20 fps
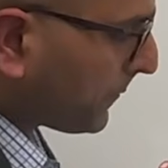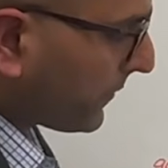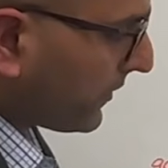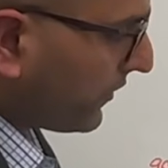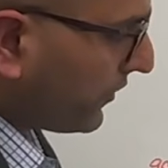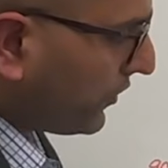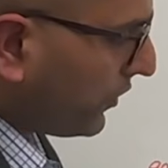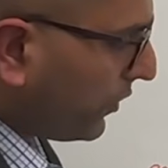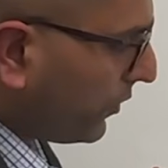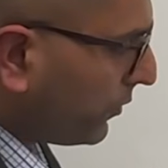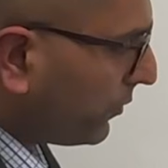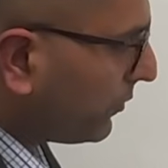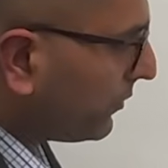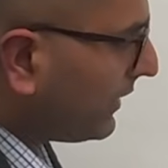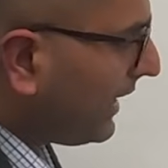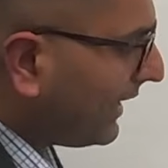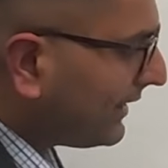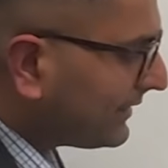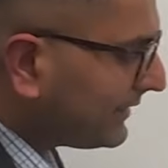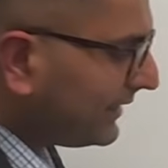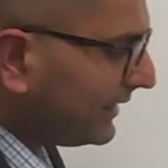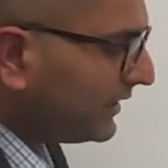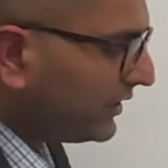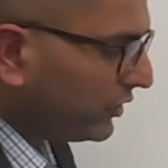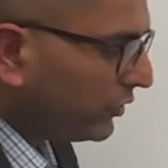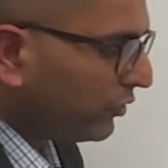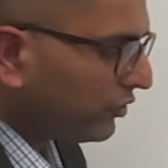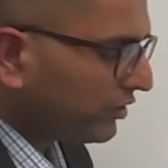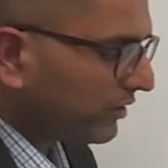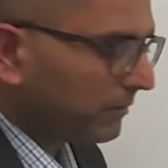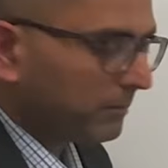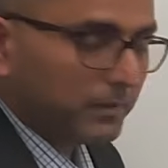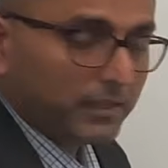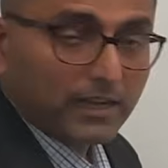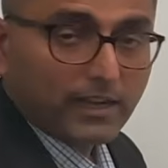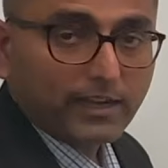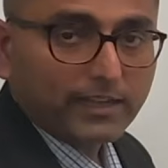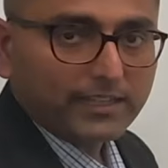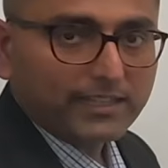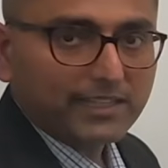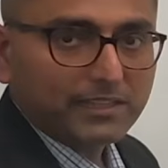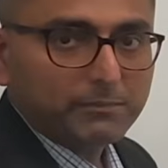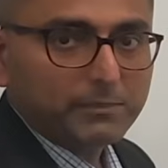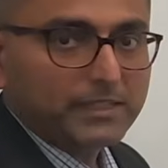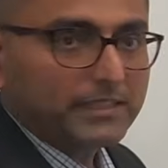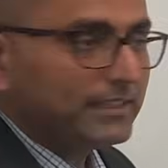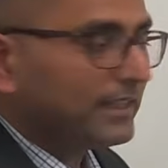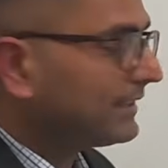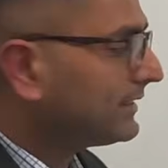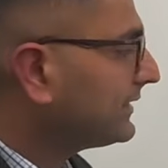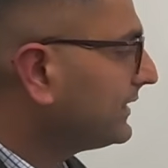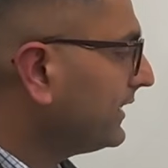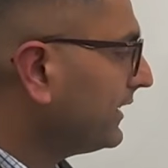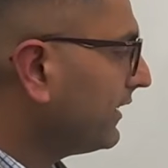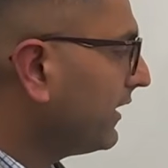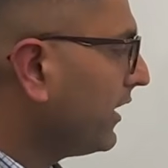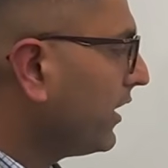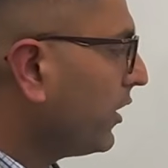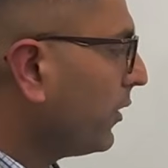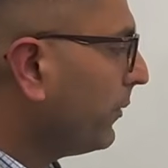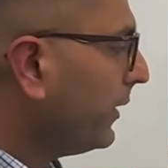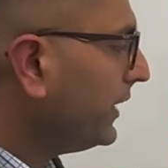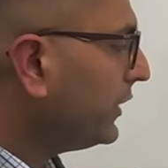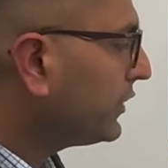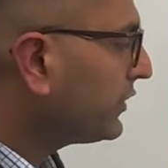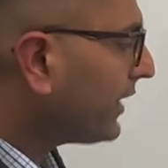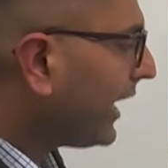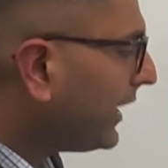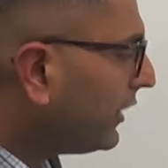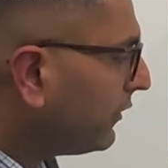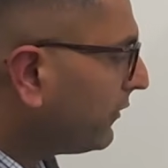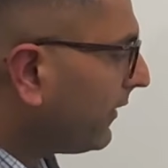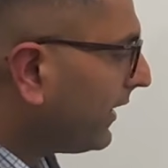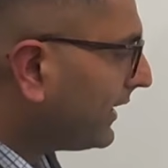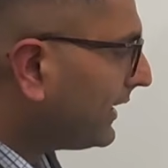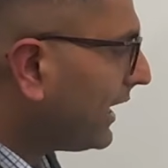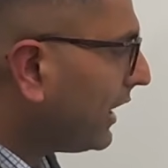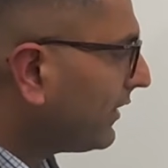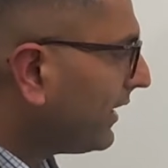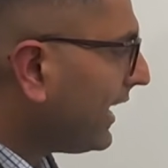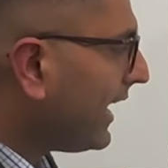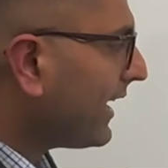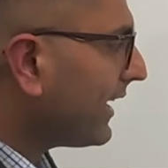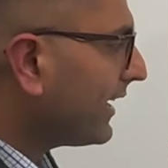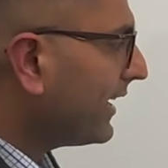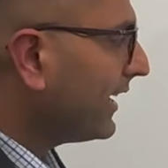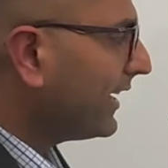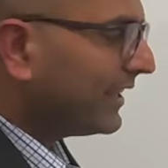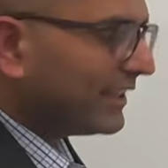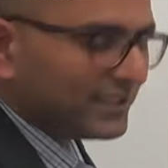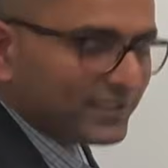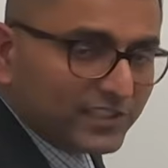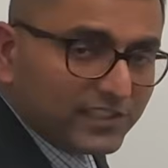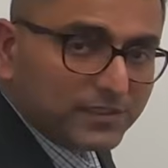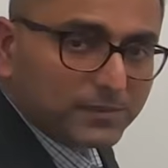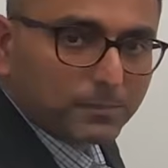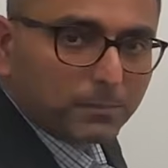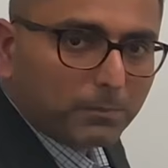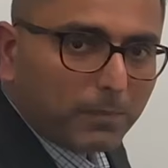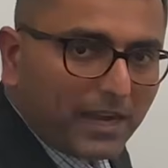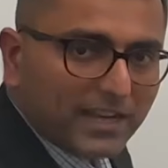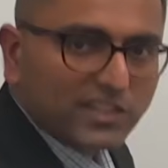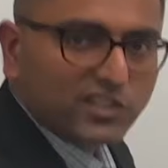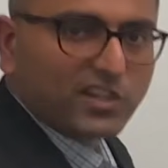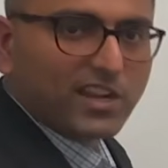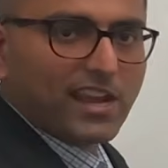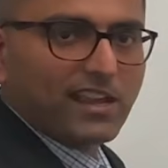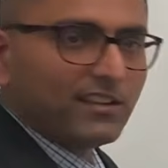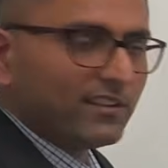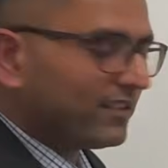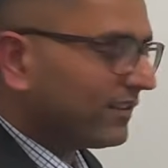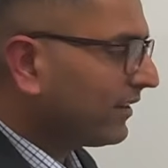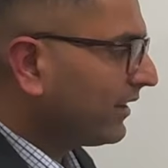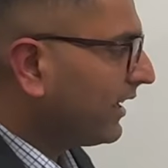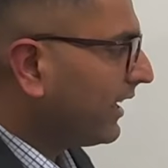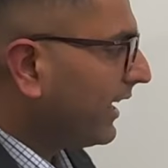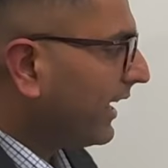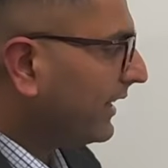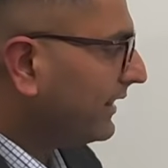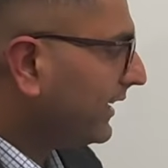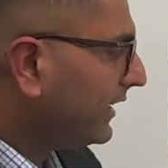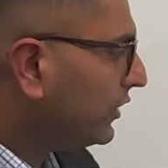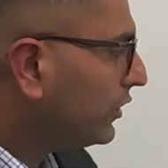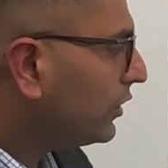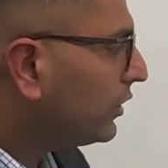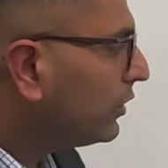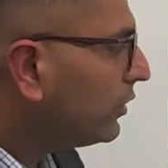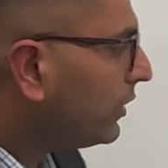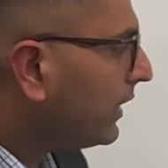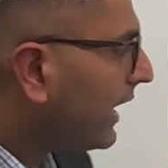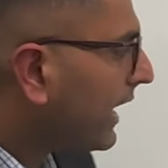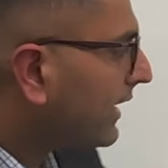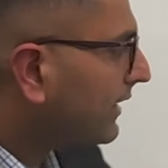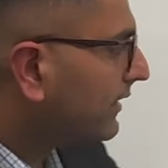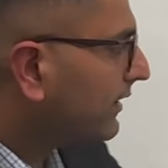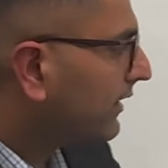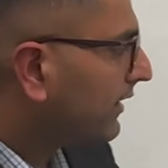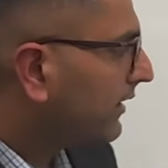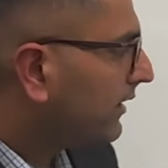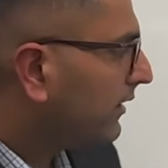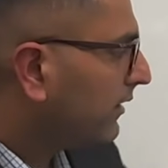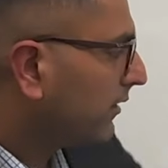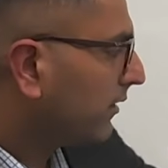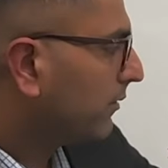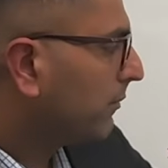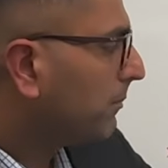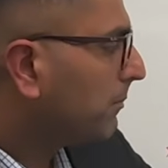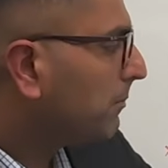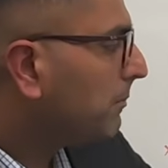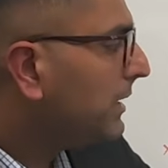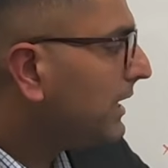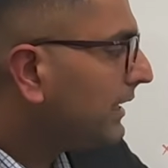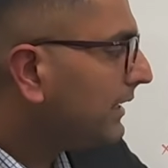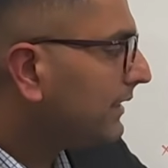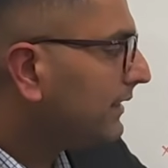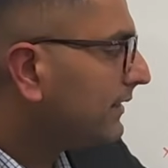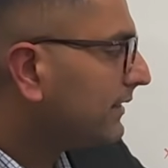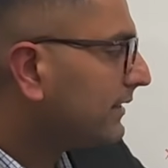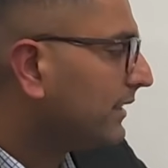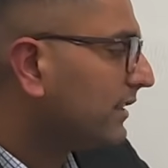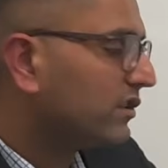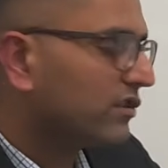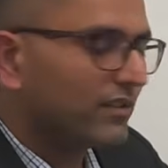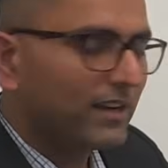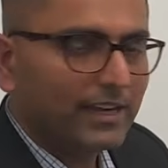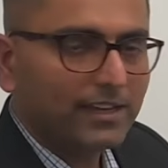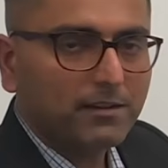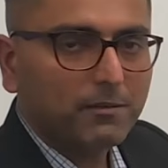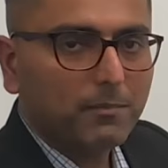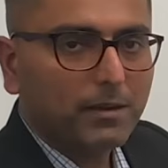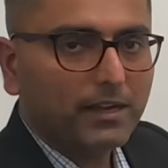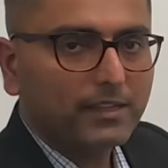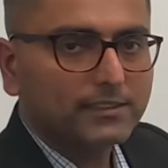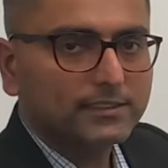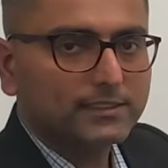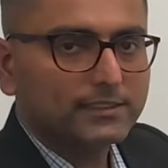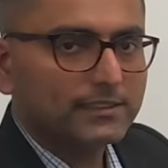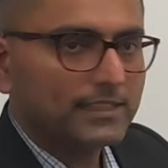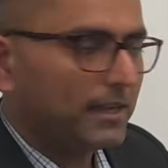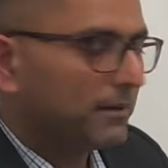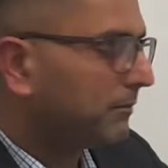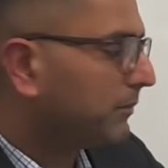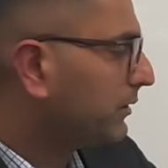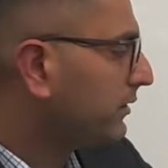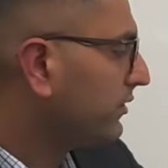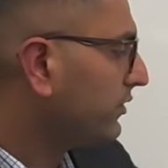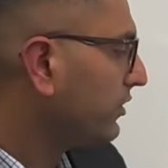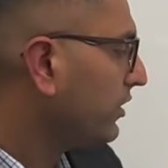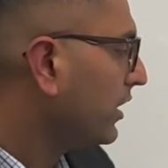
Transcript: So that's the intuition behind A/B testing, where you try to find out, hey, is this by chance? And then you look at millions such randomized samples,